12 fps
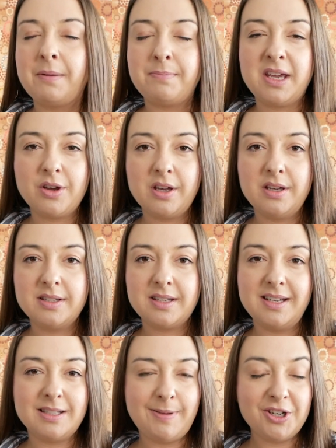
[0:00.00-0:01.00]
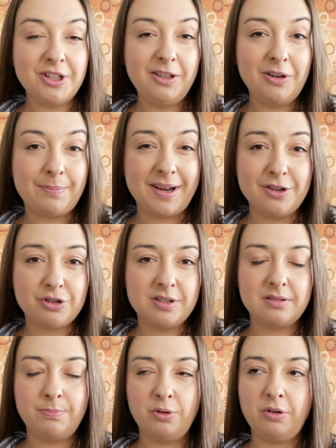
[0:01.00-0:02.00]
because especially on a
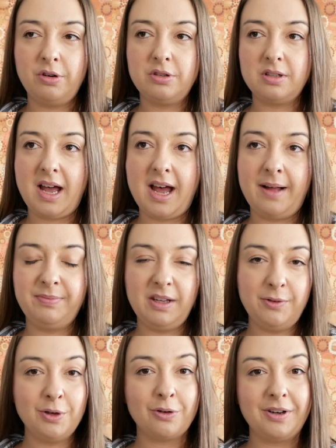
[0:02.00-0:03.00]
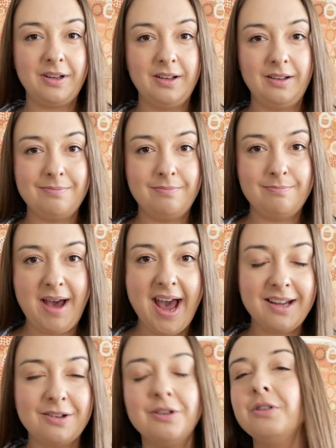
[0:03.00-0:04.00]
Pinterest board, if you're on a
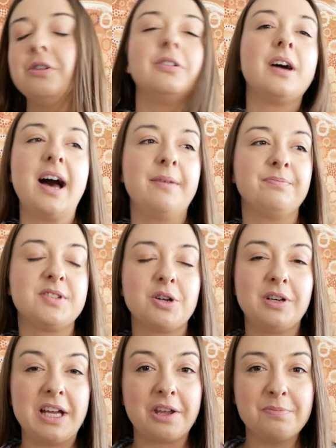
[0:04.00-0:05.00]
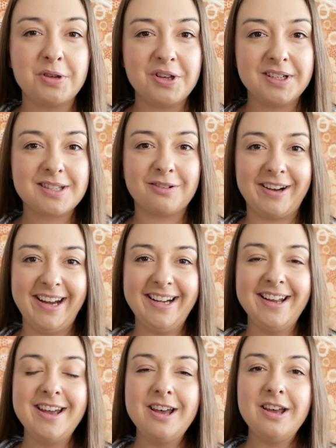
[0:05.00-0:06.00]
Mac or a computer
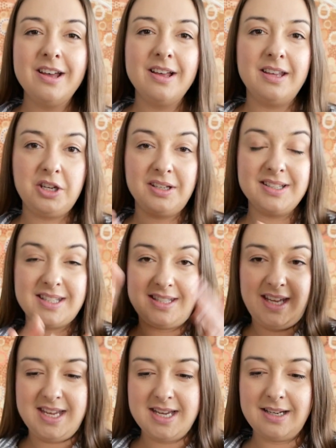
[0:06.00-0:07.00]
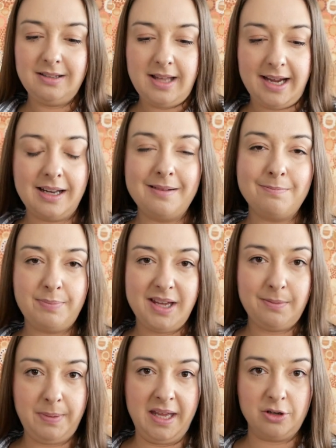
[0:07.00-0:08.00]
screen, you can see it like in a
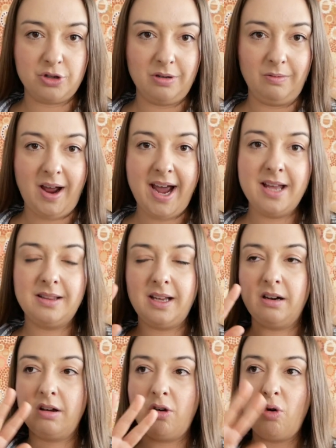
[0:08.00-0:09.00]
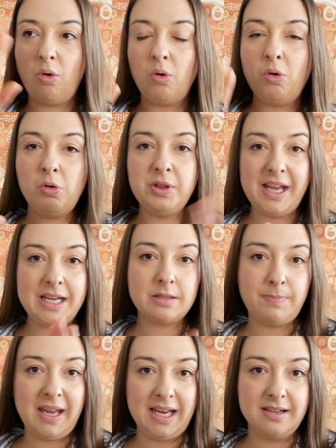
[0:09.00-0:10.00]
big picture, right? There are all these
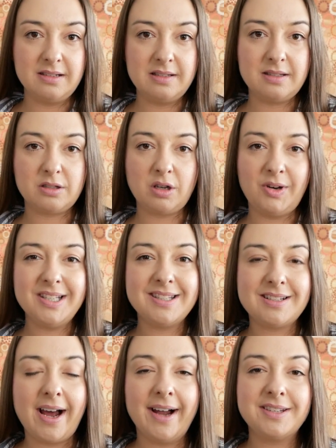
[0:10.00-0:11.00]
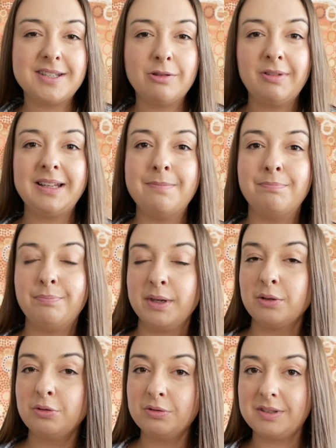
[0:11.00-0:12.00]
pins, so it starts to really
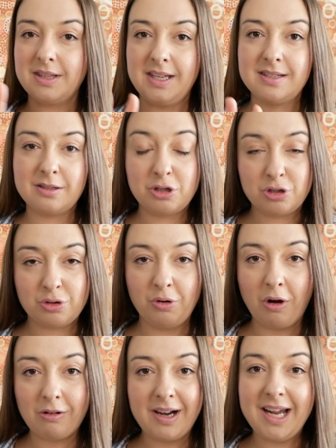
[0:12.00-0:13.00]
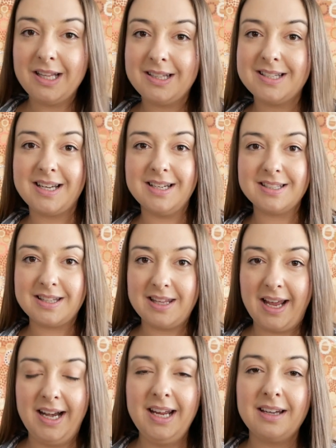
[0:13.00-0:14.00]
build this story, this
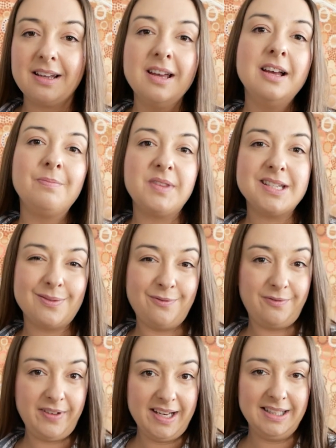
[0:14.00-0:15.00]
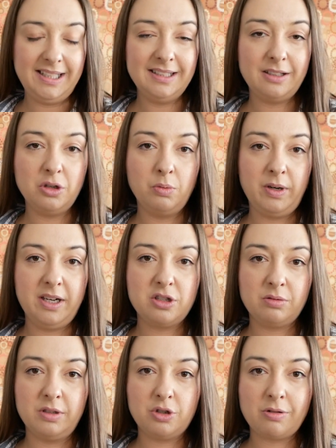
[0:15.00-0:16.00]
aesthetic, this feeling that you're wanting
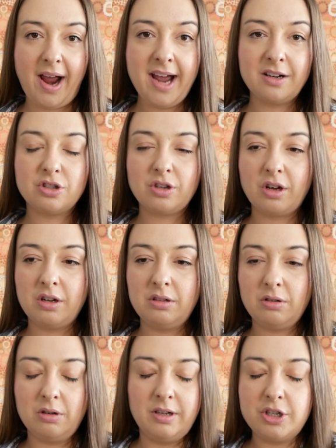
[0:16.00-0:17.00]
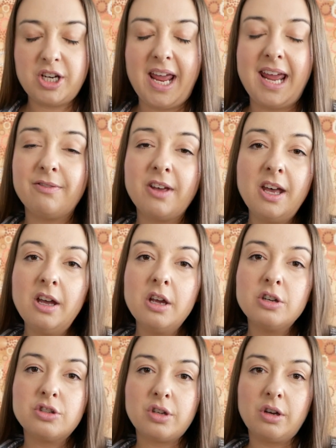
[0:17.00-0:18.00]
to attract or achieve.
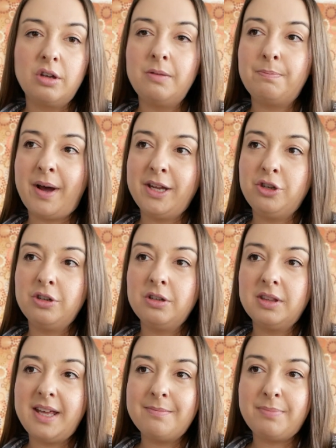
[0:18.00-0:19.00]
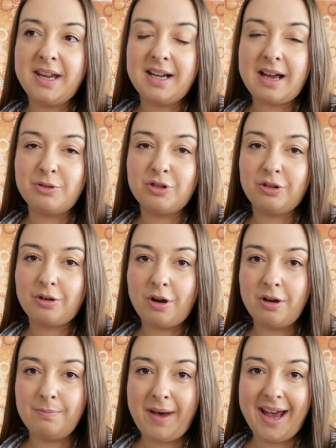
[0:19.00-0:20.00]
So by you then being able to
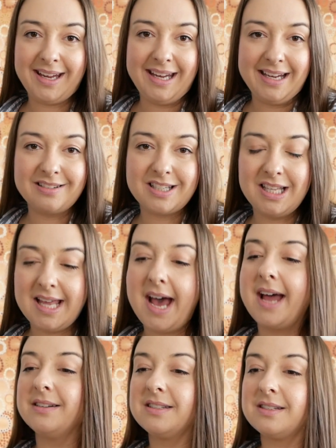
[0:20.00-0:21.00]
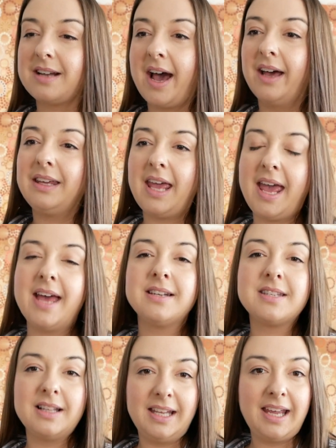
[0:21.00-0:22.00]
go back into that and start
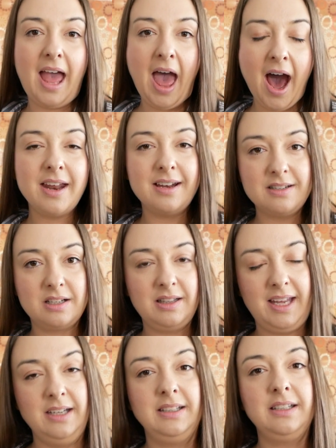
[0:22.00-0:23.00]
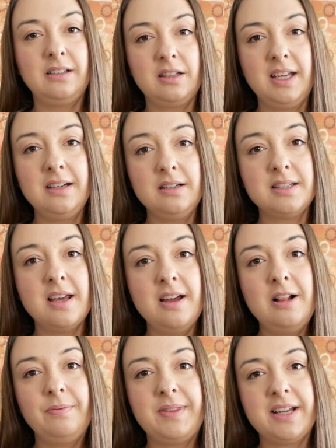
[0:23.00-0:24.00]
cancelling out and deleting things,
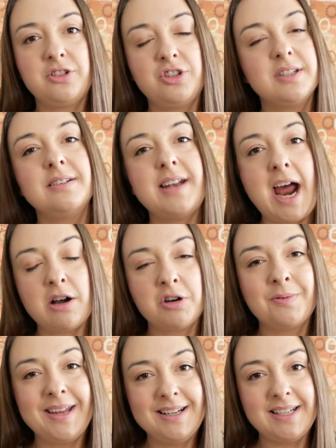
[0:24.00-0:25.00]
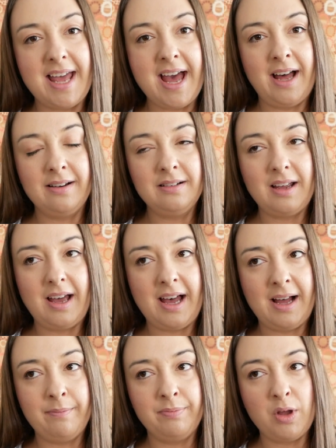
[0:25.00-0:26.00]
that's just narrowing
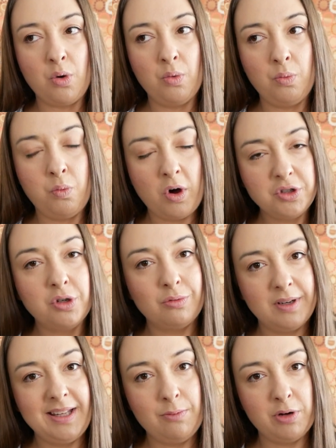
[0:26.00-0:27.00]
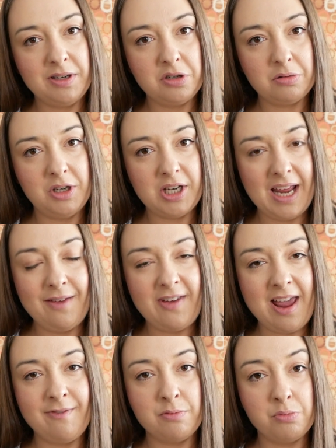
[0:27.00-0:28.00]
down what you're really wanting to achieve
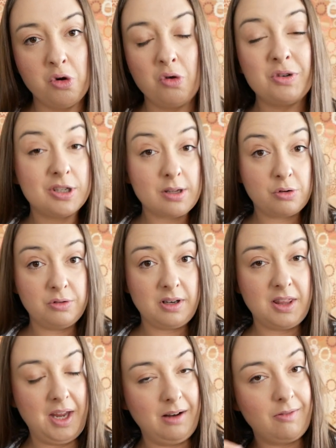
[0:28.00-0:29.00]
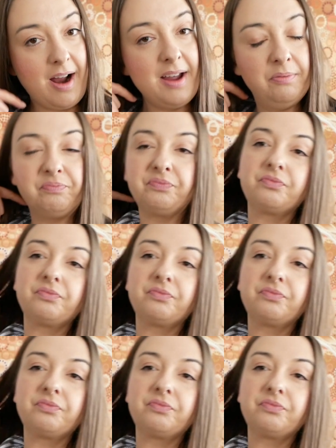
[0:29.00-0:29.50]
even more, which is a good thing, right?